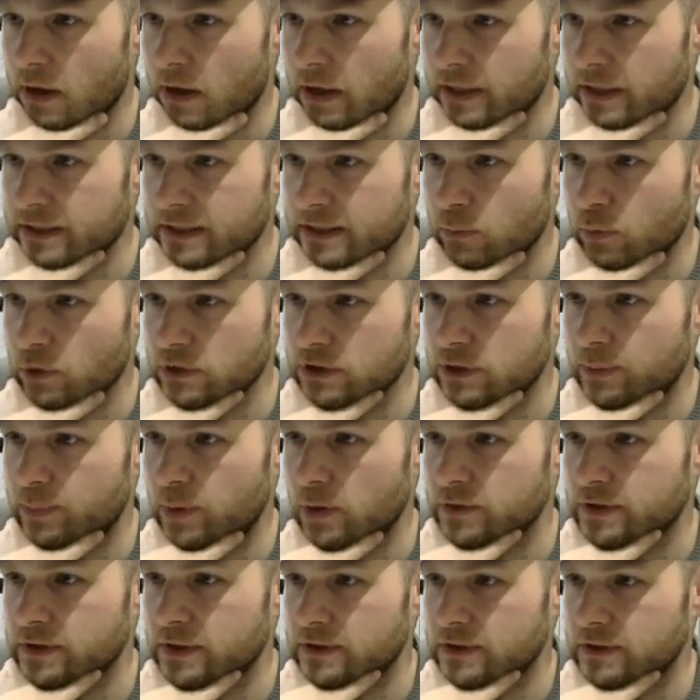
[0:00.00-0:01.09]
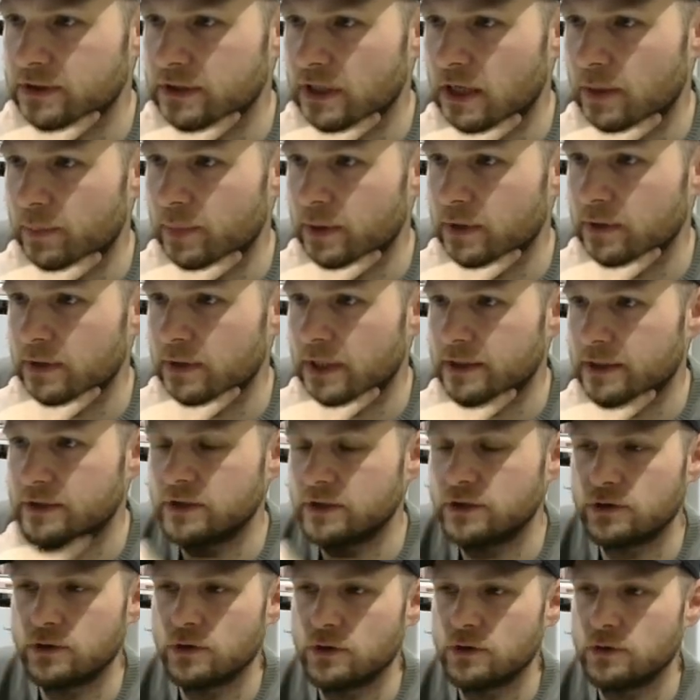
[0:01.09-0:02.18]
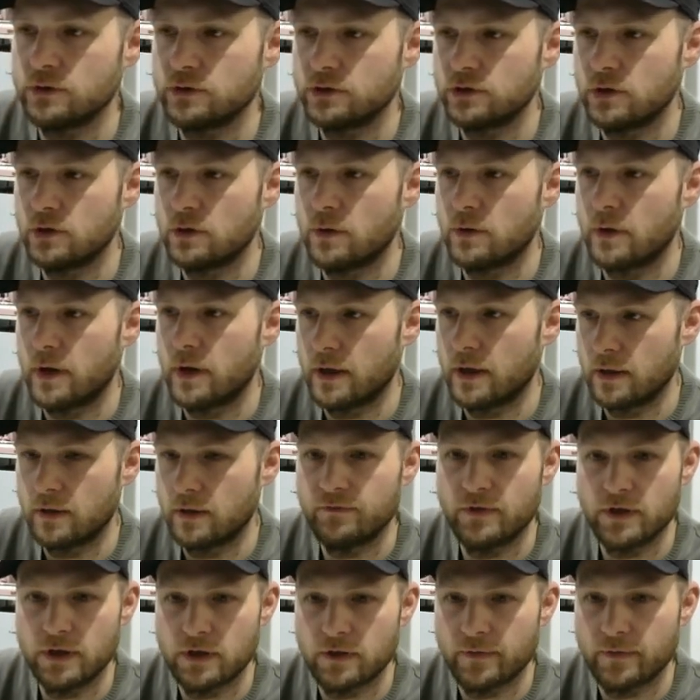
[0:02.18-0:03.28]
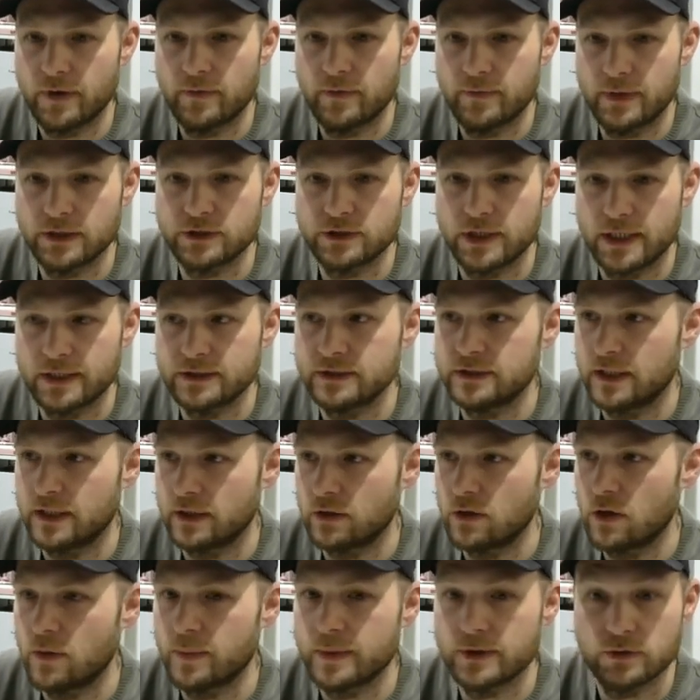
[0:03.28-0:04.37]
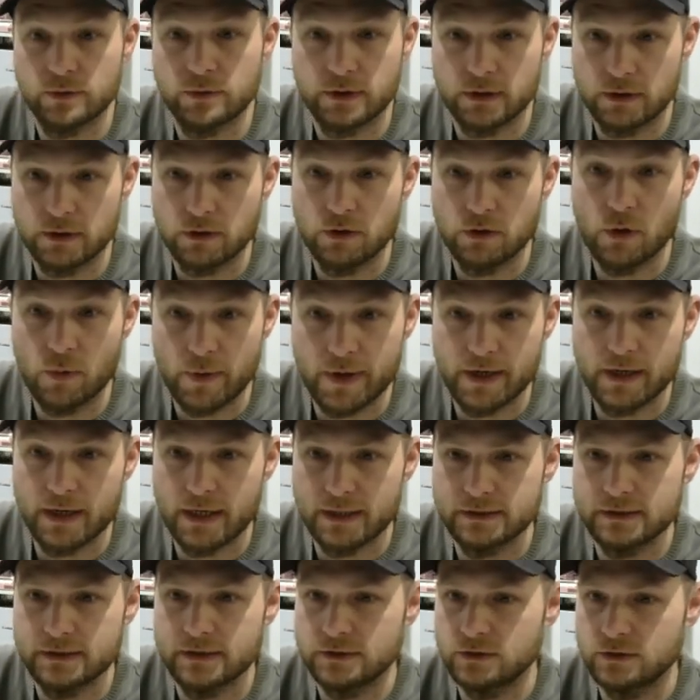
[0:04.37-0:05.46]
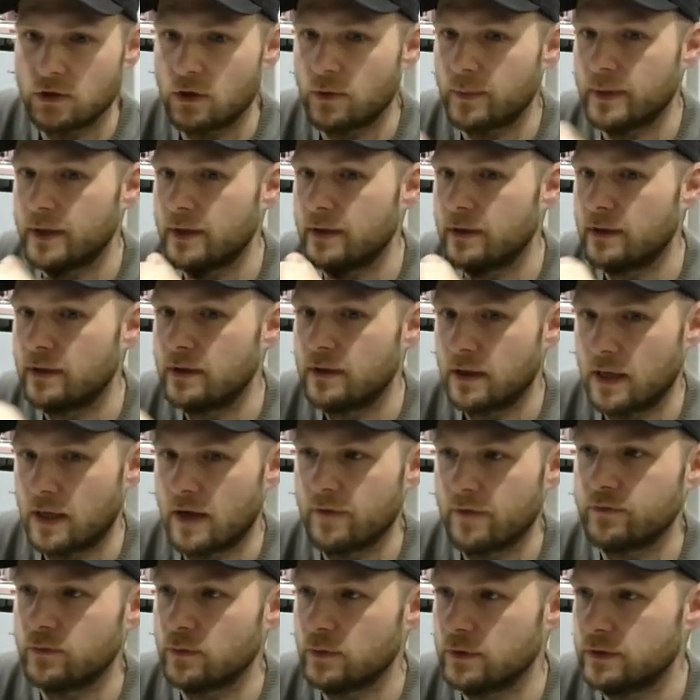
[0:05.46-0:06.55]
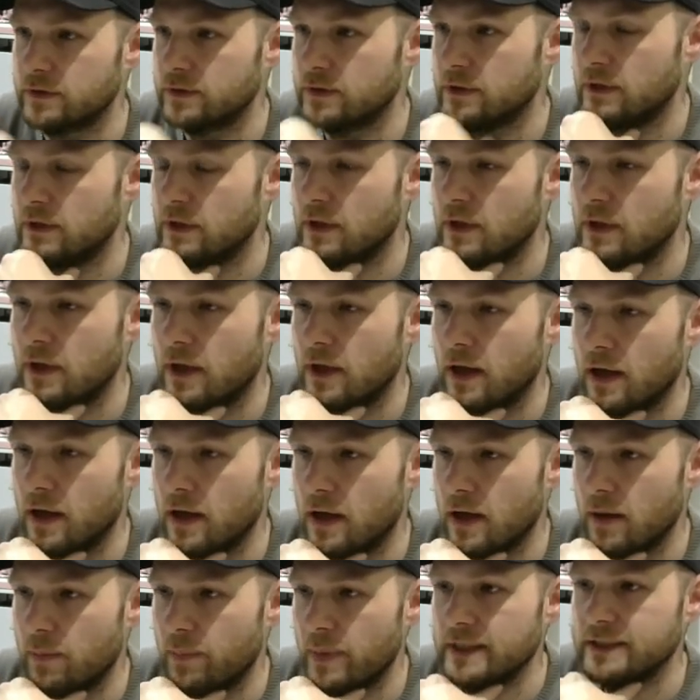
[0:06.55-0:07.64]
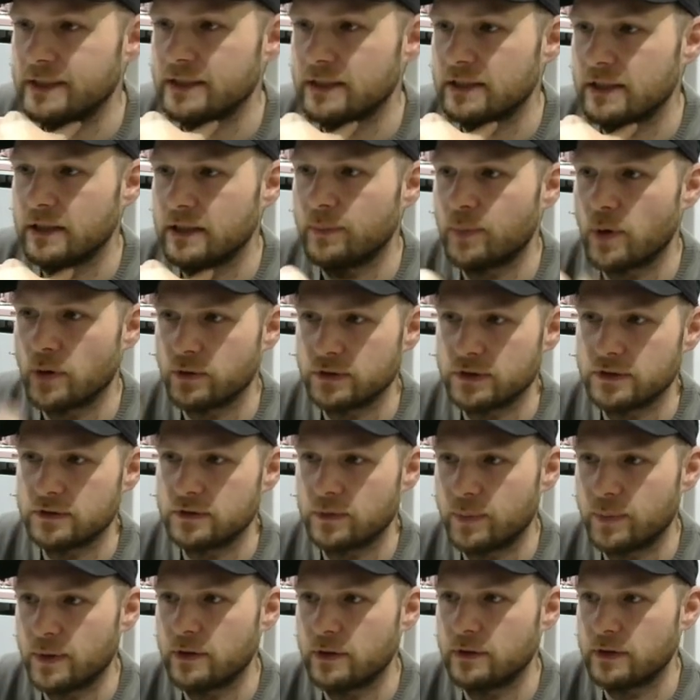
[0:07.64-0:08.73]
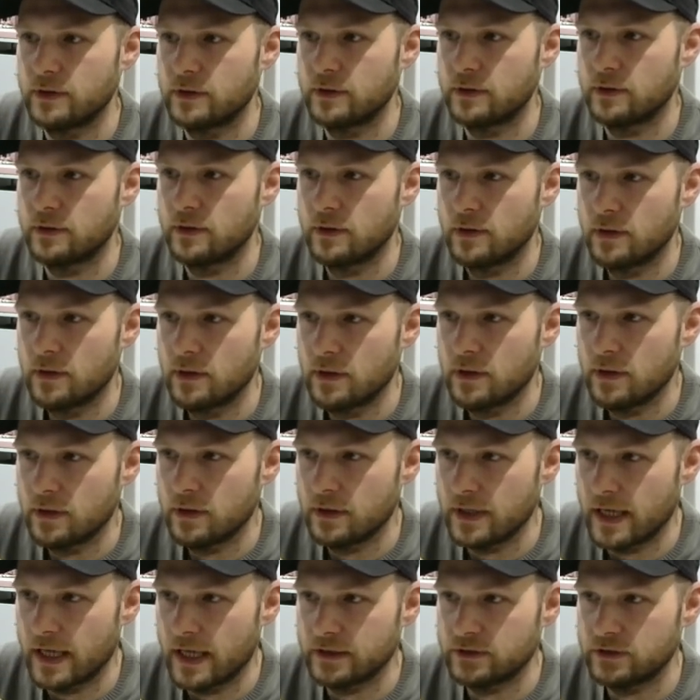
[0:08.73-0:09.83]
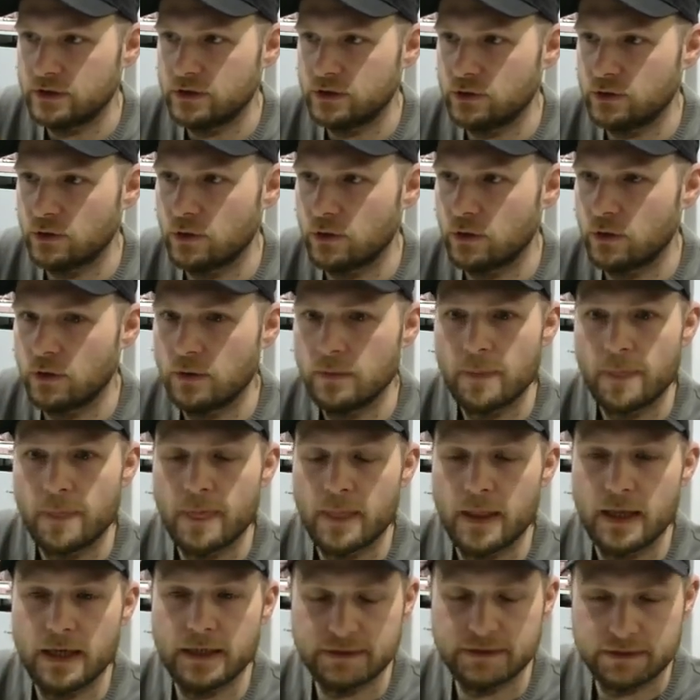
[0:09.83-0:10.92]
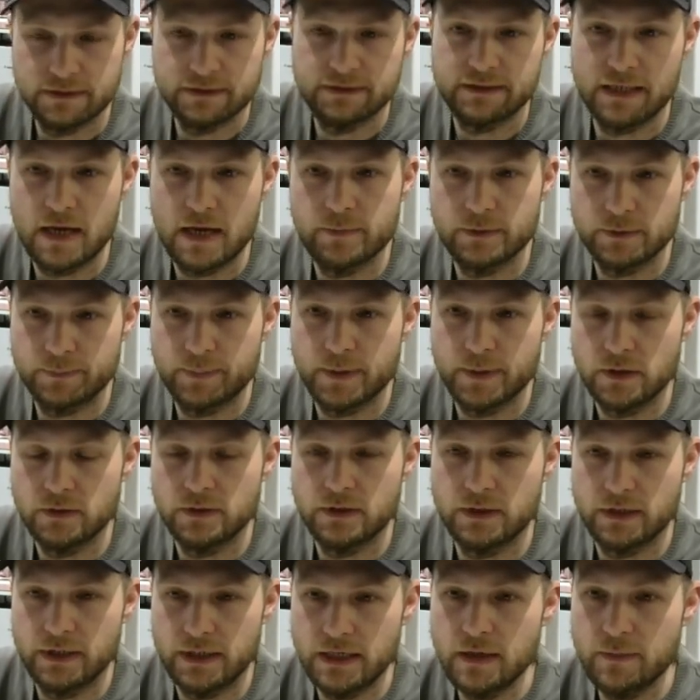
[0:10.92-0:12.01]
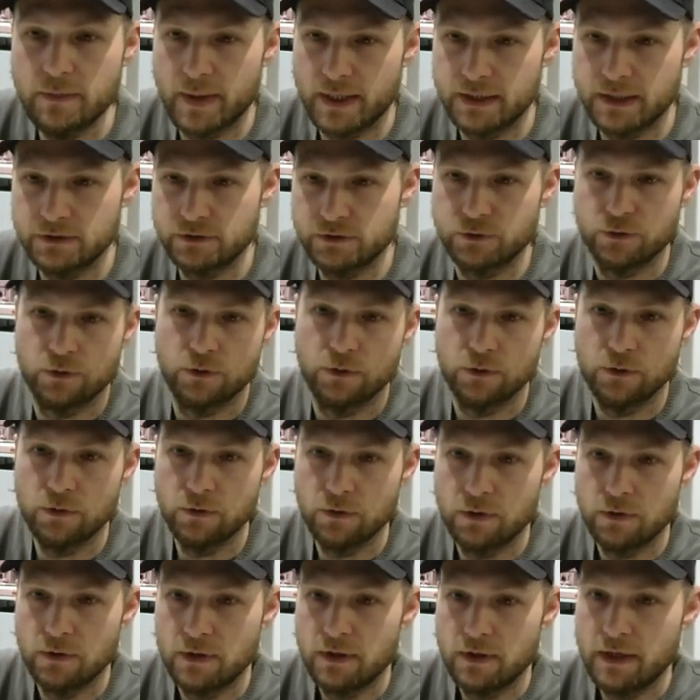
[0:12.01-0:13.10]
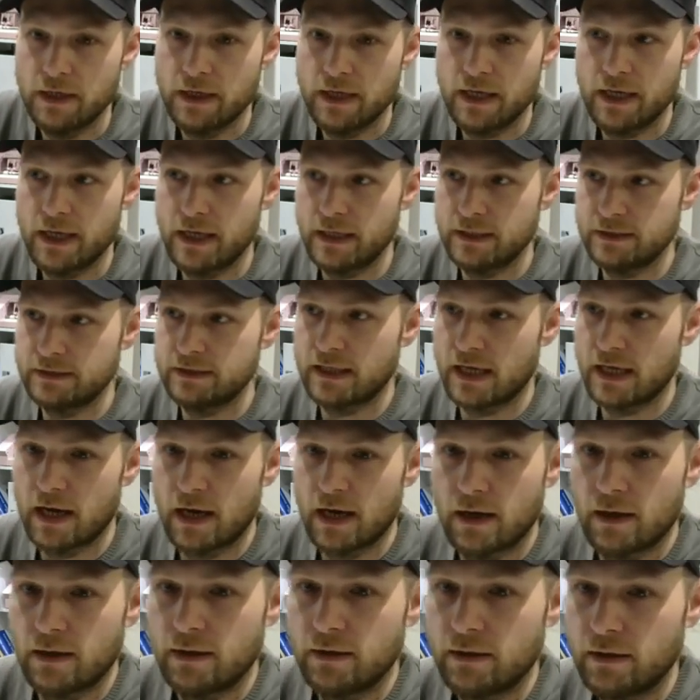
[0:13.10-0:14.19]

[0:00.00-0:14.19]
he said, what's the process to start building an Etsy store? So funny enough, I haven't actually answered that comment, so I'm going to go in and answer this comment afterwards. Basically, the process of building the Etsy store is the same as building an eBay store, is that